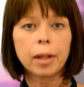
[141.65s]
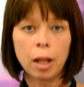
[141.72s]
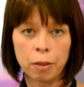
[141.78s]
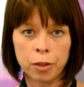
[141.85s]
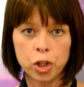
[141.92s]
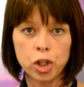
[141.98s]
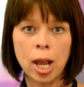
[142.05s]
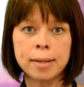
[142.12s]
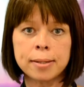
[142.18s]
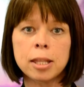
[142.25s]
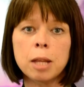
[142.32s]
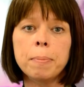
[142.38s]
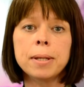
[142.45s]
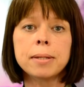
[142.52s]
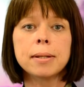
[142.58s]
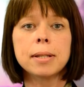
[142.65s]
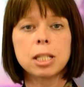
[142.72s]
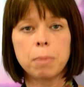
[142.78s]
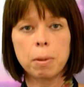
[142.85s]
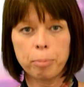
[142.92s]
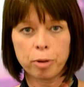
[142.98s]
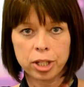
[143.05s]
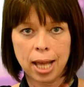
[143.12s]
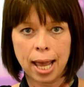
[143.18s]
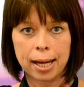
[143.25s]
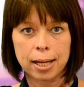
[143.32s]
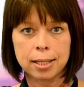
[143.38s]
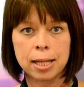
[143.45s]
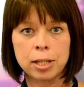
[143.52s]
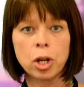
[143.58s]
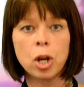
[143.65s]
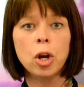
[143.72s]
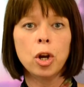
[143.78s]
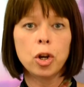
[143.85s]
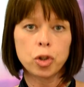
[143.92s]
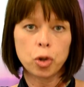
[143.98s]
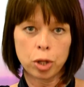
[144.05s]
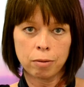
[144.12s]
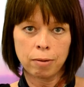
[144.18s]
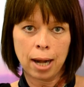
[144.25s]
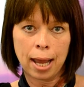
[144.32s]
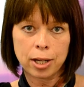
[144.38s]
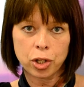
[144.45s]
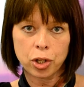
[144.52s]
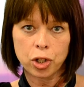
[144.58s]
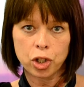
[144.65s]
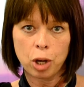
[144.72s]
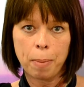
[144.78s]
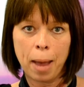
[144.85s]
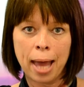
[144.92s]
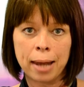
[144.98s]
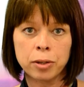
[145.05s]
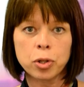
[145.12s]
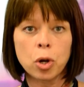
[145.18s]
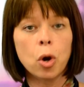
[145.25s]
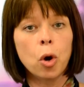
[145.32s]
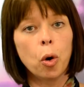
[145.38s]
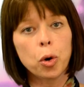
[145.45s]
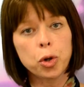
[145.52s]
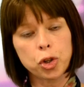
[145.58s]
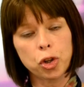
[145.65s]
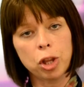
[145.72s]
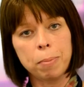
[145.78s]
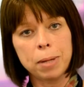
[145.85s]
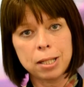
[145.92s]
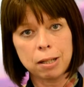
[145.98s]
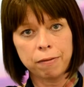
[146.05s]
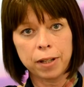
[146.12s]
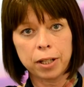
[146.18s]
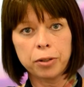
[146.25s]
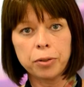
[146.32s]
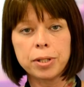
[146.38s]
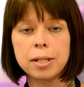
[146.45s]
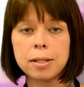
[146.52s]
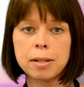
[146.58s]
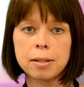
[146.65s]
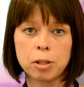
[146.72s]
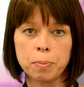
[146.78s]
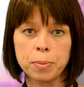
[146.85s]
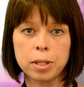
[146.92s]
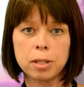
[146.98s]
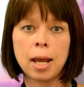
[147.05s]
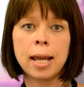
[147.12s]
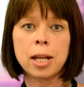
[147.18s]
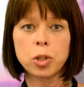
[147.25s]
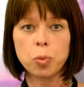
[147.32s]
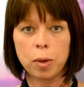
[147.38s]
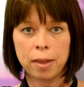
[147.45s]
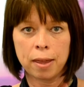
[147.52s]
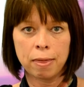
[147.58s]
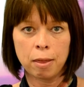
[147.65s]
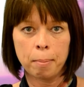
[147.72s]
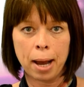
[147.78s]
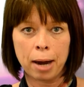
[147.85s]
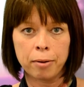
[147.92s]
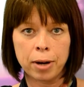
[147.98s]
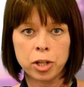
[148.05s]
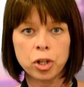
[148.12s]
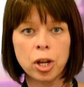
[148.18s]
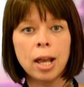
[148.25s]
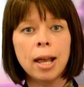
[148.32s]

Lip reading: the shares of the business to be protected should the relationship end or should there be difficulties at some stage within the marriage.